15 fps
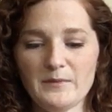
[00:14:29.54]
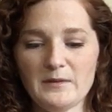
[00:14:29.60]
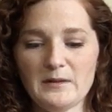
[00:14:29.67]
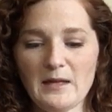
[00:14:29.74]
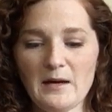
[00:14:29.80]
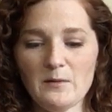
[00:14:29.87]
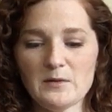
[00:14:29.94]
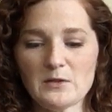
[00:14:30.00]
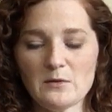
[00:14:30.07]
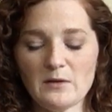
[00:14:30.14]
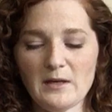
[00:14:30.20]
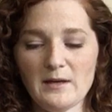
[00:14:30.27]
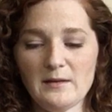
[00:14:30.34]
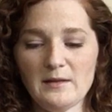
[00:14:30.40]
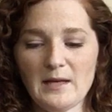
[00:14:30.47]
that was
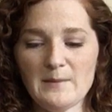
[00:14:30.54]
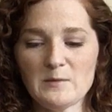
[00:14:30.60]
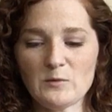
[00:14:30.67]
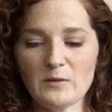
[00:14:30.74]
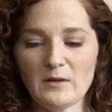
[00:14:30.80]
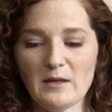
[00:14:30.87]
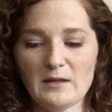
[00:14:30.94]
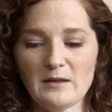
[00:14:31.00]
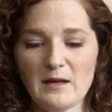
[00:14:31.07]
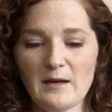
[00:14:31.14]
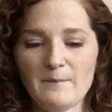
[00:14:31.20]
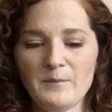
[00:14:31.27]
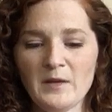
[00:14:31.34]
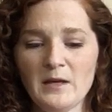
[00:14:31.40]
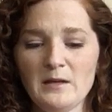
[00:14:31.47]
okay. Games were like
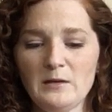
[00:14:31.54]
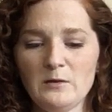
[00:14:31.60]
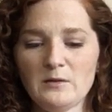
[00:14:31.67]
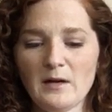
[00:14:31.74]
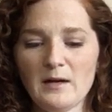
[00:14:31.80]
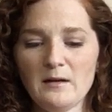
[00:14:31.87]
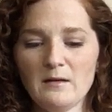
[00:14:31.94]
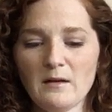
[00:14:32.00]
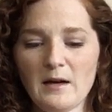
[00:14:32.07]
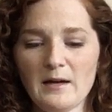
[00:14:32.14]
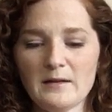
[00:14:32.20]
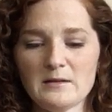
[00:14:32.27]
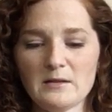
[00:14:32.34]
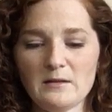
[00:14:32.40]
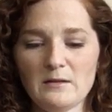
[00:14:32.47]
that. You died a lot
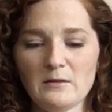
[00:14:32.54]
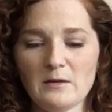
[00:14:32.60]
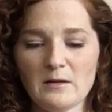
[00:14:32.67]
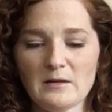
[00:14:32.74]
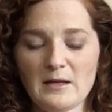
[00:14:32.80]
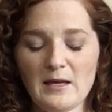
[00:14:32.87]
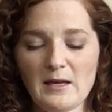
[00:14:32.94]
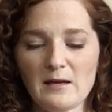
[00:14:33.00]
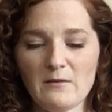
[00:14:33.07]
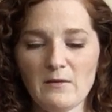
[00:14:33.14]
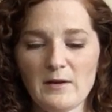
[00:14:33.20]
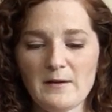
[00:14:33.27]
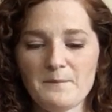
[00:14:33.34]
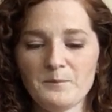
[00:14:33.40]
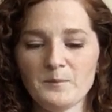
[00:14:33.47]
until you got the hang of
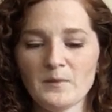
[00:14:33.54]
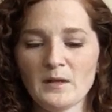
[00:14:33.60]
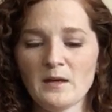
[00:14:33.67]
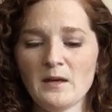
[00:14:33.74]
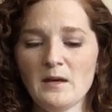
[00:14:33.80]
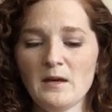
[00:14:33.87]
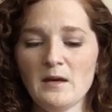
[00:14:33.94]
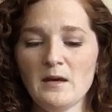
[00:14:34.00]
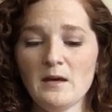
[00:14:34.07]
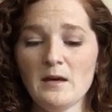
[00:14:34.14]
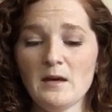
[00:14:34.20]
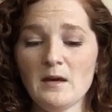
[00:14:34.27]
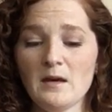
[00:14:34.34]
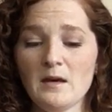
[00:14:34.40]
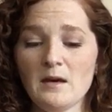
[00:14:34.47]
it.
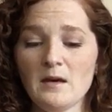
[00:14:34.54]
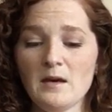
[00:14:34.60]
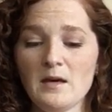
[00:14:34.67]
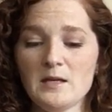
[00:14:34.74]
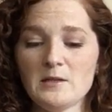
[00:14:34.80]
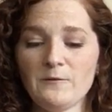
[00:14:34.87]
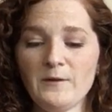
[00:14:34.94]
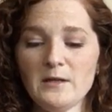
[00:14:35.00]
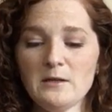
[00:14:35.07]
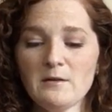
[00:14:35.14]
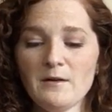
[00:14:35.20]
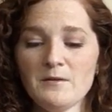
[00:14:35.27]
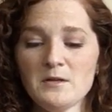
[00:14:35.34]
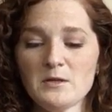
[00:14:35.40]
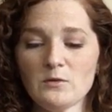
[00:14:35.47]
His figure
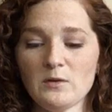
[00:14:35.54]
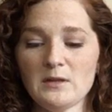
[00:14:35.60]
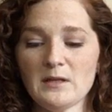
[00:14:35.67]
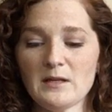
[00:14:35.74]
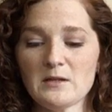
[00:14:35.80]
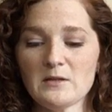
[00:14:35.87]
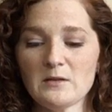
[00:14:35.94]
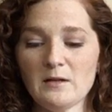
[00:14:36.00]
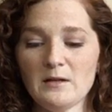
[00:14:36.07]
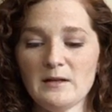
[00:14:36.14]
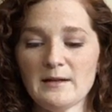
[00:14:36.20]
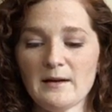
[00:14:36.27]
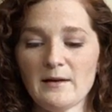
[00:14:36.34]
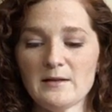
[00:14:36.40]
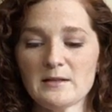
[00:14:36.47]
on the screen had started
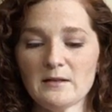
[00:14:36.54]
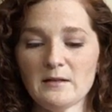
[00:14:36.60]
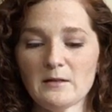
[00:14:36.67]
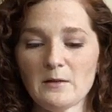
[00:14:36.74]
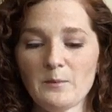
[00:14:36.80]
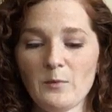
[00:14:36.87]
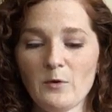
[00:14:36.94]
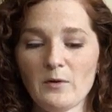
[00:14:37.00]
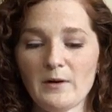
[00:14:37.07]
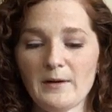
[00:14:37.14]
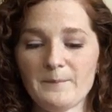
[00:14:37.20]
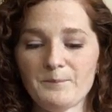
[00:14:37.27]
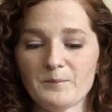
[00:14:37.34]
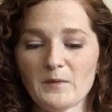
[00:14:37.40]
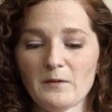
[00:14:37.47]
out as a little boy,
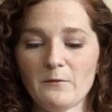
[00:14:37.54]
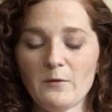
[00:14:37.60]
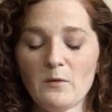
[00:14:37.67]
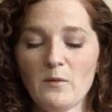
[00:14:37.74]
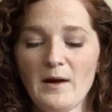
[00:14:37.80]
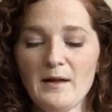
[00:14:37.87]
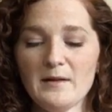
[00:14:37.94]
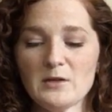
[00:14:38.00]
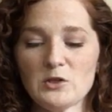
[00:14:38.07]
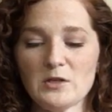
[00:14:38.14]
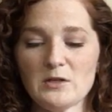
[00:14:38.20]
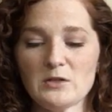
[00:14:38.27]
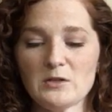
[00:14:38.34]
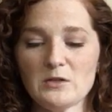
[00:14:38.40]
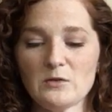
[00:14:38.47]
and for a while it
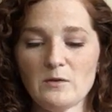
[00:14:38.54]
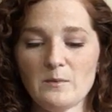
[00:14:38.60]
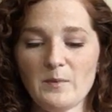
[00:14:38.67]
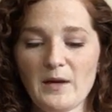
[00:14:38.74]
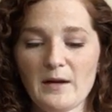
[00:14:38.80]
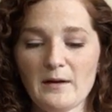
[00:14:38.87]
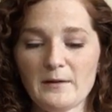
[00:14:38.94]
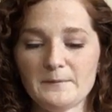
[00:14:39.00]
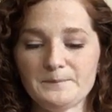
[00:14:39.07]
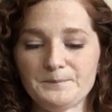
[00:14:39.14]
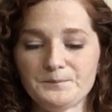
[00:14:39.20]
changed into a bear.